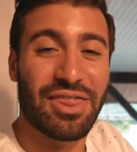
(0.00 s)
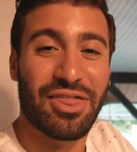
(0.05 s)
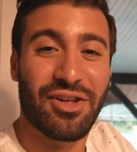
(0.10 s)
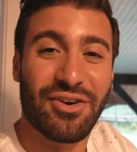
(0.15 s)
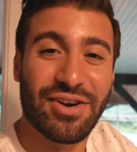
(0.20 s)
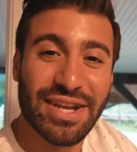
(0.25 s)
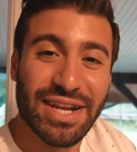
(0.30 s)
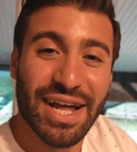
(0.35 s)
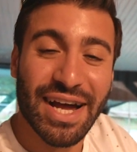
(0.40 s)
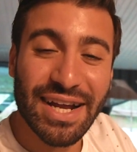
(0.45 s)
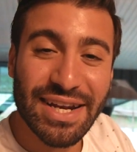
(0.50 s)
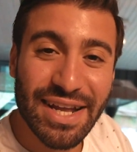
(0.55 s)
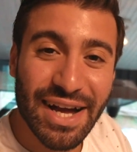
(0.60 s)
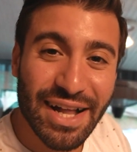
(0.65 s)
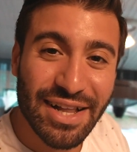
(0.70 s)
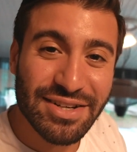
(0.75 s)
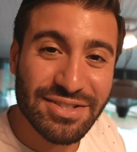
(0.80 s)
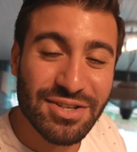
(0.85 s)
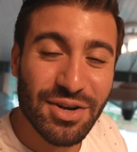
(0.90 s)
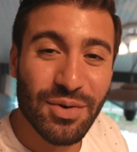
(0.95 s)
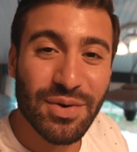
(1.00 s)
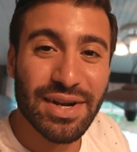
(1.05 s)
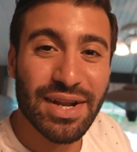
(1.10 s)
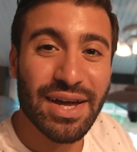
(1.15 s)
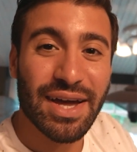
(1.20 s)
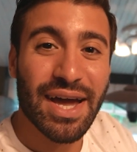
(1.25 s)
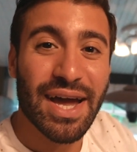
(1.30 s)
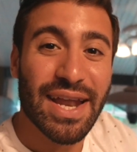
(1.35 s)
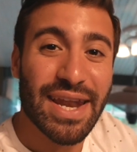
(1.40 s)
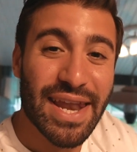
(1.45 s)
$39 going
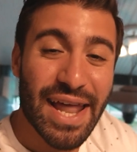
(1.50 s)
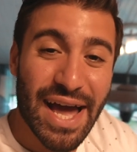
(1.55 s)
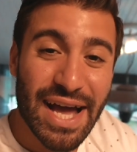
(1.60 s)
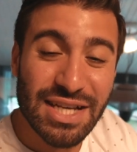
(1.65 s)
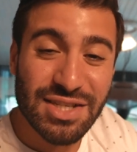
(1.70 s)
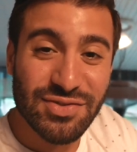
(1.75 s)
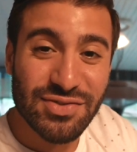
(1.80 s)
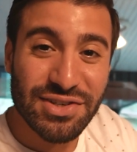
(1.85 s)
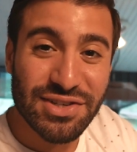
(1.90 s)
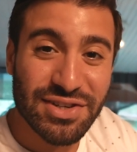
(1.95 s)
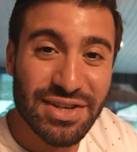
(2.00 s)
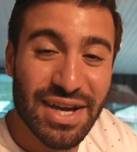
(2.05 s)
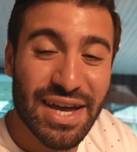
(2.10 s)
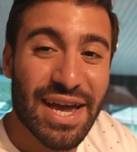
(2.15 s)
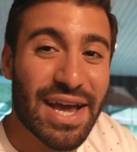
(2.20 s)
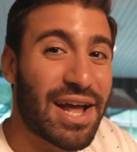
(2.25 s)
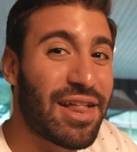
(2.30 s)
to Nashville